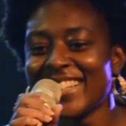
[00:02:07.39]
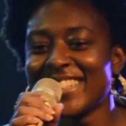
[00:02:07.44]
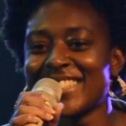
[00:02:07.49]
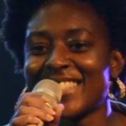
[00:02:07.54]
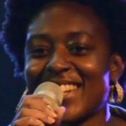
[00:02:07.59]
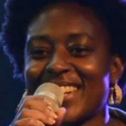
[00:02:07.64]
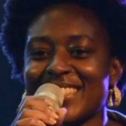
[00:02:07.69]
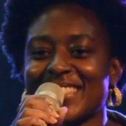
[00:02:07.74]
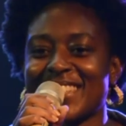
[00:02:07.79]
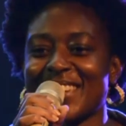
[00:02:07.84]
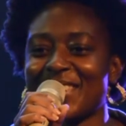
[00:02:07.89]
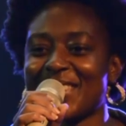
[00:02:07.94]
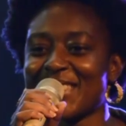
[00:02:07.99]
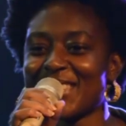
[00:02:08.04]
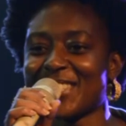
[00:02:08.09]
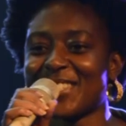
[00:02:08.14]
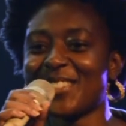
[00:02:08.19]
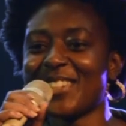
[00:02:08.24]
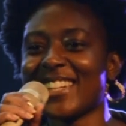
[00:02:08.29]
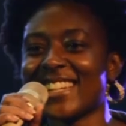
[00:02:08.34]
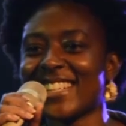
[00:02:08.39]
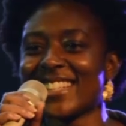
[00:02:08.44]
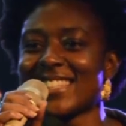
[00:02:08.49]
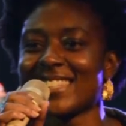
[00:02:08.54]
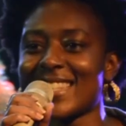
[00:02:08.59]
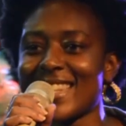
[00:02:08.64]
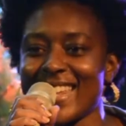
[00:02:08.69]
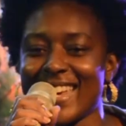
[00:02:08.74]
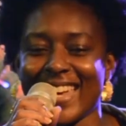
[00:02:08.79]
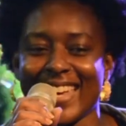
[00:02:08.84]
Delta was doing its
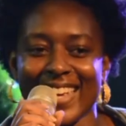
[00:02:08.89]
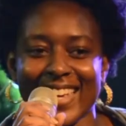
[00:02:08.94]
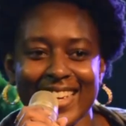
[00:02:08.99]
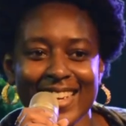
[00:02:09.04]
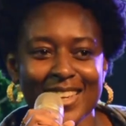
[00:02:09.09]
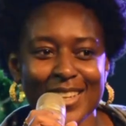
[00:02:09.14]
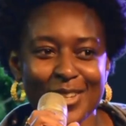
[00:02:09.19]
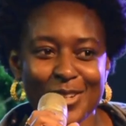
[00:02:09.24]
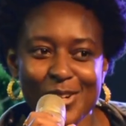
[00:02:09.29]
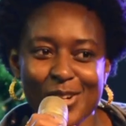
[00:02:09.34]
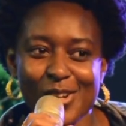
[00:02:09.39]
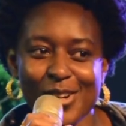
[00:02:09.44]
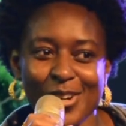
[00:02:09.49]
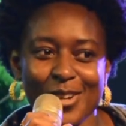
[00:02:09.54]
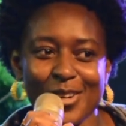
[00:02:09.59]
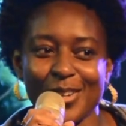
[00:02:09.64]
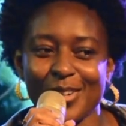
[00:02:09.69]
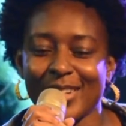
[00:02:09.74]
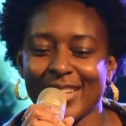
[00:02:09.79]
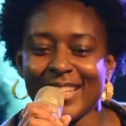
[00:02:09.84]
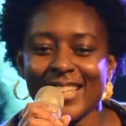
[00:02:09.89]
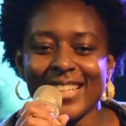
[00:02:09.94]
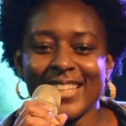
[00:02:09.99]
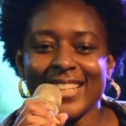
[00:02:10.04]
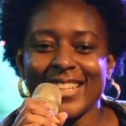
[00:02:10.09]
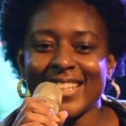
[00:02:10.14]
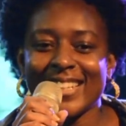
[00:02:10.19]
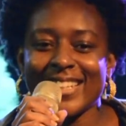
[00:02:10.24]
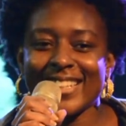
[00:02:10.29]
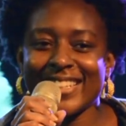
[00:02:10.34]
thing, you know,
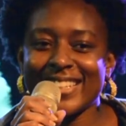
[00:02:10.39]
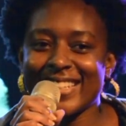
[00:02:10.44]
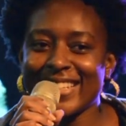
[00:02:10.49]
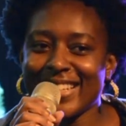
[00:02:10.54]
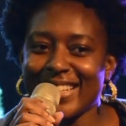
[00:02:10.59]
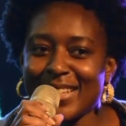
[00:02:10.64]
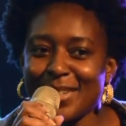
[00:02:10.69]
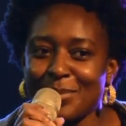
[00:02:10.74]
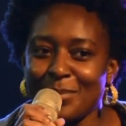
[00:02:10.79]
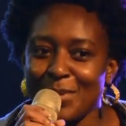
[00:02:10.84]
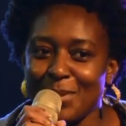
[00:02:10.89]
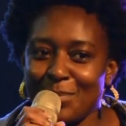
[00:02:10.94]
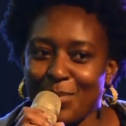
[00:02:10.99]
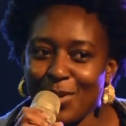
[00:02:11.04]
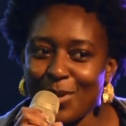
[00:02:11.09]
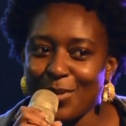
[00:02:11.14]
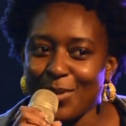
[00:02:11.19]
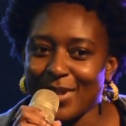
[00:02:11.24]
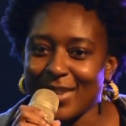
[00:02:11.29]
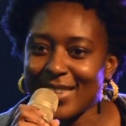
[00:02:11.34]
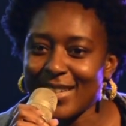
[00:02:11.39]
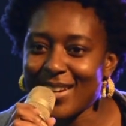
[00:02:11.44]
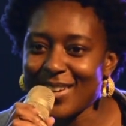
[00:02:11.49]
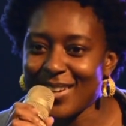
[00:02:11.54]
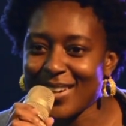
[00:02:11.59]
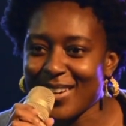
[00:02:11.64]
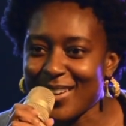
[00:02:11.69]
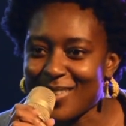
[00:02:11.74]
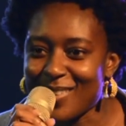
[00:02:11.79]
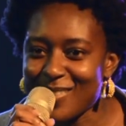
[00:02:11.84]
killing people with
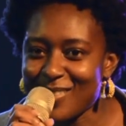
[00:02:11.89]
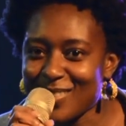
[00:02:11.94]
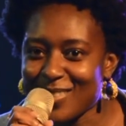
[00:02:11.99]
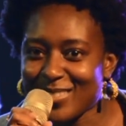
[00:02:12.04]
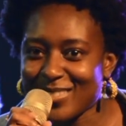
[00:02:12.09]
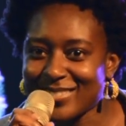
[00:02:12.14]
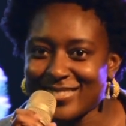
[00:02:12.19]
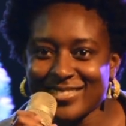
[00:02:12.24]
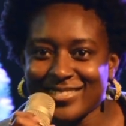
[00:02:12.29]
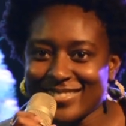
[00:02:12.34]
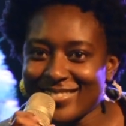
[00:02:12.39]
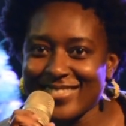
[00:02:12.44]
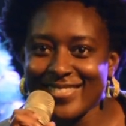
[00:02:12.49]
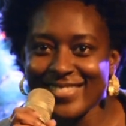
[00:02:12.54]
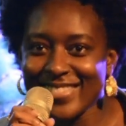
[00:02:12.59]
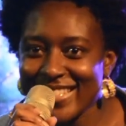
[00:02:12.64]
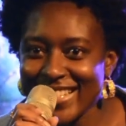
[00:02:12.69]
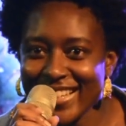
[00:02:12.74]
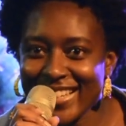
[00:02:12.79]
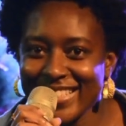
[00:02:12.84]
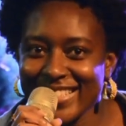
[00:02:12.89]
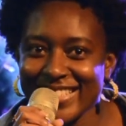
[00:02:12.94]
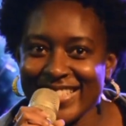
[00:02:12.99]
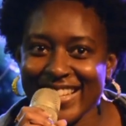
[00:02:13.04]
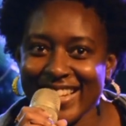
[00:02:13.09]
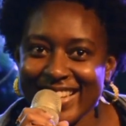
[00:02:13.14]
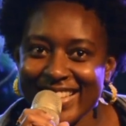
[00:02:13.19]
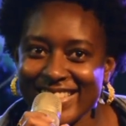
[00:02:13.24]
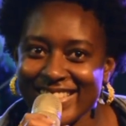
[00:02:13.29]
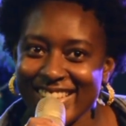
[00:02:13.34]
alcohol,
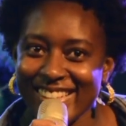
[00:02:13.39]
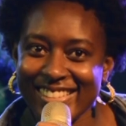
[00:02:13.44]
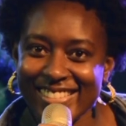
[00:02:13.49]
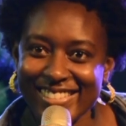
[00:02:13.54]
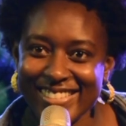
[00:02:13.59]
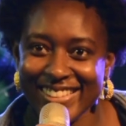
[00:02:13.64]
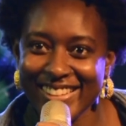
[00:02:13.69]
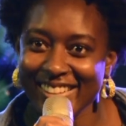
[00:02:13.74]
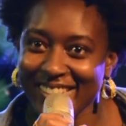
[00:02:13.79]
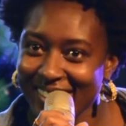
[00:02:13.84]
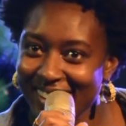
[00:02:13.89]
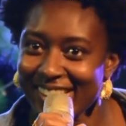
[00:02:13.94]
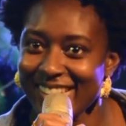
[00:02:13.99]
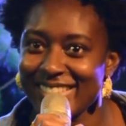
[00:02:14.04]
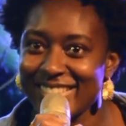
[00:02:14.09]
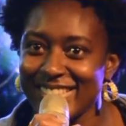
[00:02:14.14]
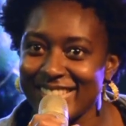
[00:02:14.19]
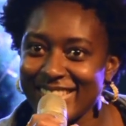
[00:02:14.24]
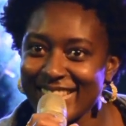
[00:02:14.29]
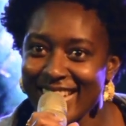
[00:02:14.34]
sanitizer, right?